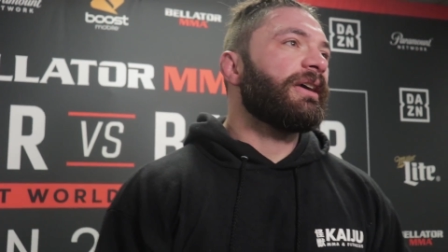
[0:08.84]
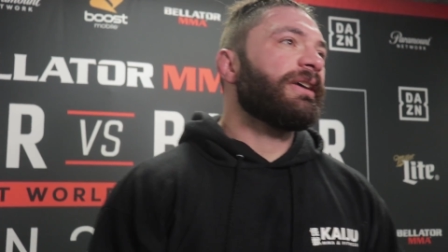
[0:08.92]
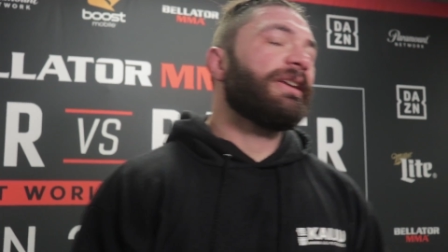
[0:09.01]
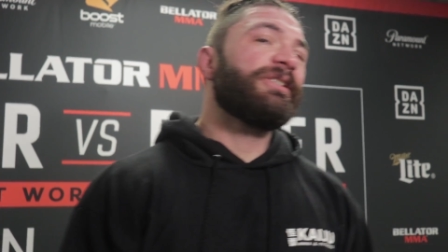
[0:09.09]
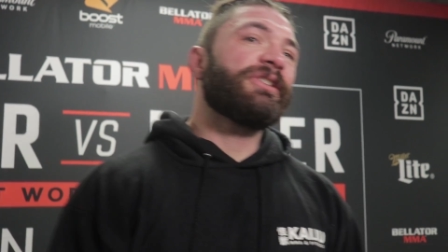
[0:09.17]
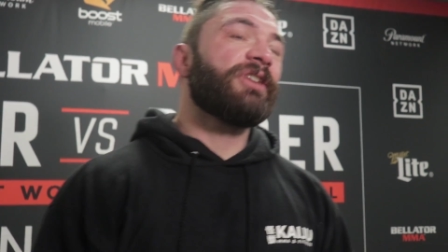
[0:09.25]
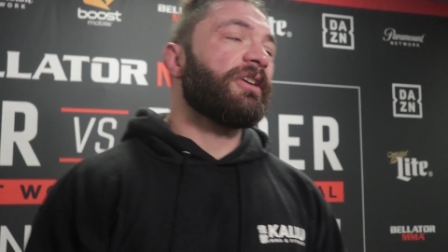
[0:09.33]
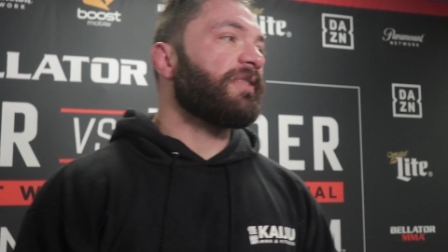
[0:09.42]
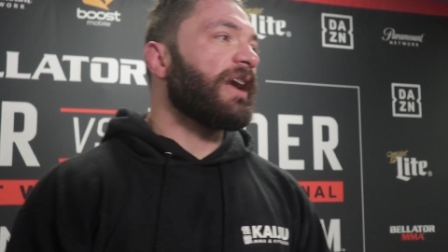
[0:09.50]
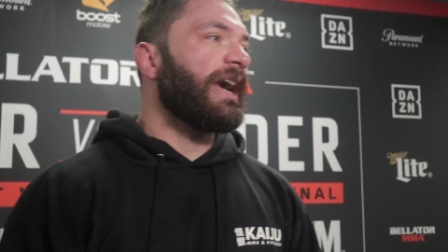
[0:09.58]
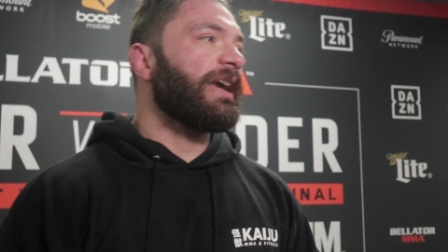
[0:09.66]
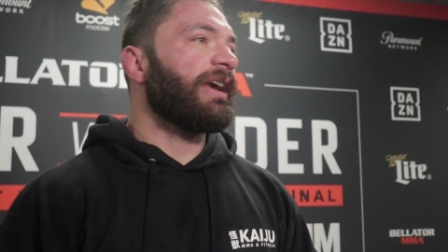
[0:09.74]
He's a tough
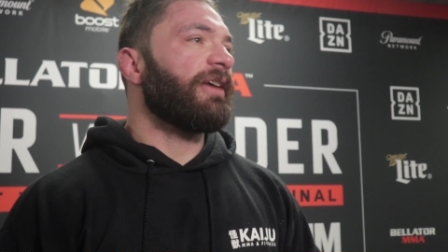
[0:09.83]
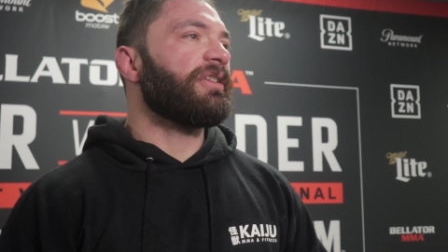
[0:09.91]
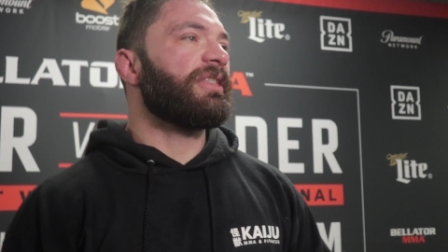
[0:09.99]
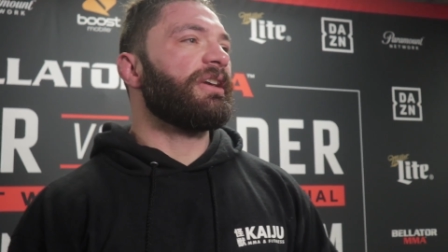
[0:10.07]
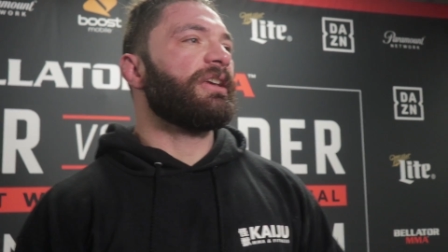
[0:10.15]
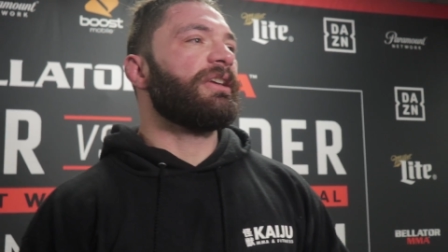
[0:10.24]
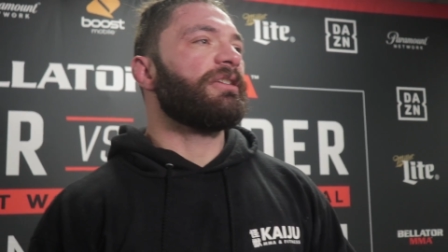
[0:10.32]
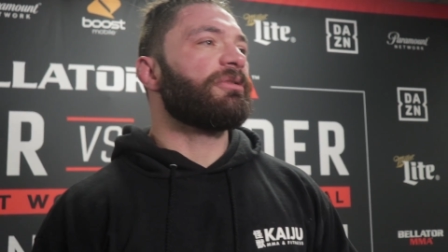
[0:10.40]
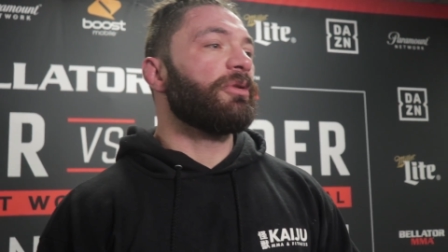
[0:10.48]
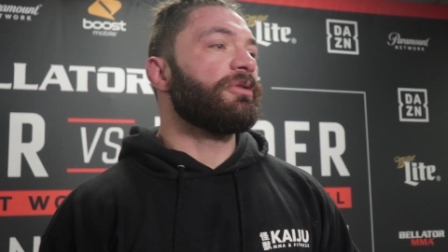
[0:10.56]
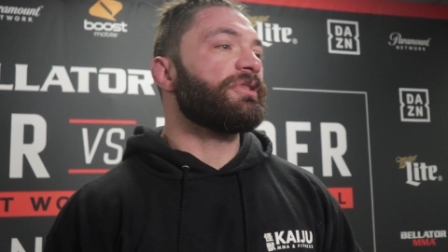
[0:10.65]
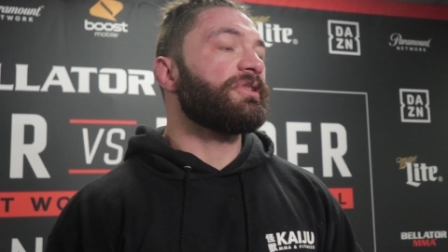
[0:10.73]
guy. Everything he
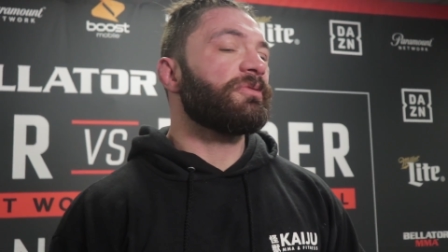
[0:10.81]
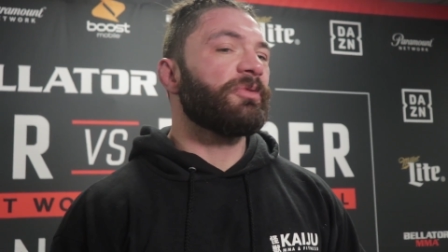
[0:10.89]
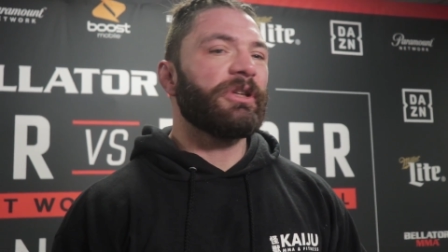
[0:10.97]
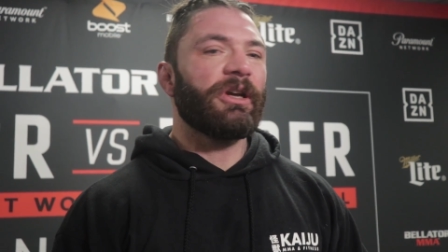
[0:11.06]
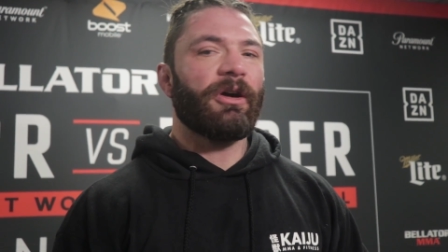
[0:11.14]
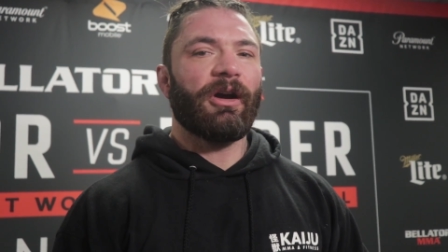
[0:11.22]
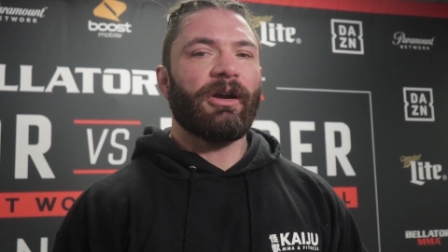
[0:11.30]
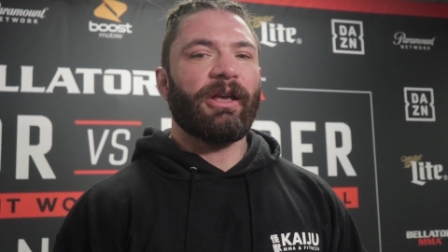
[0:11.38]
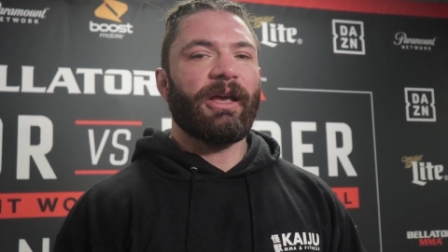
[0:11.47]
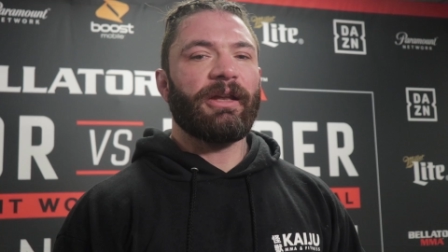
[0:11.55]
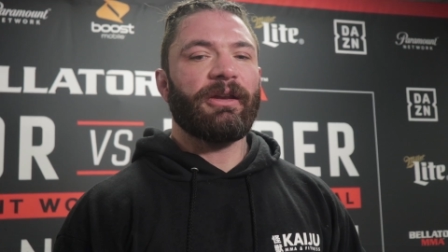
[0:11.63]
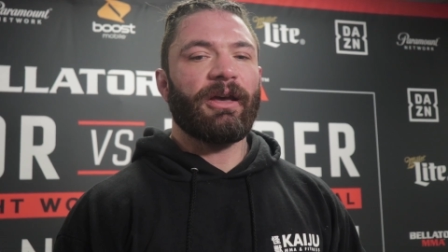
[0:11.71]
throws is really hard,
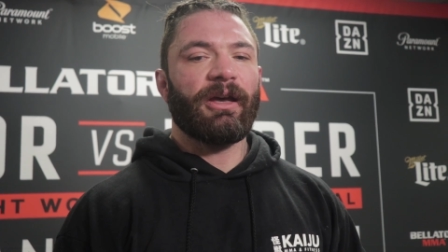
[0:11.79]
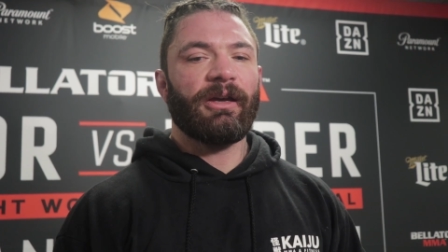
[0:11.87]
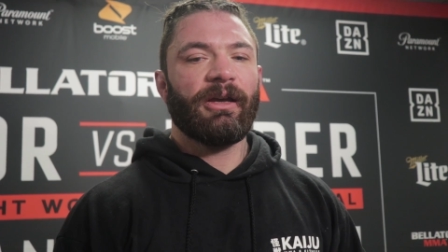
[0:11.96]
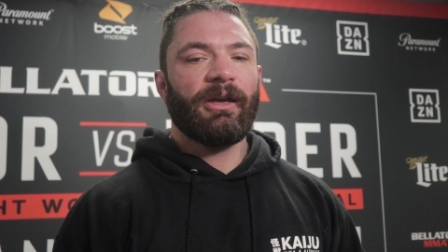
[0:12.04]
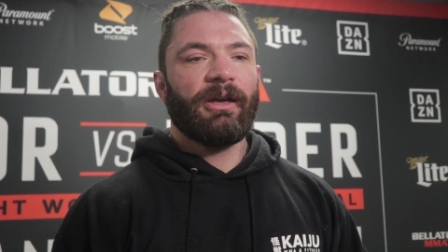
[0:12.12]
and I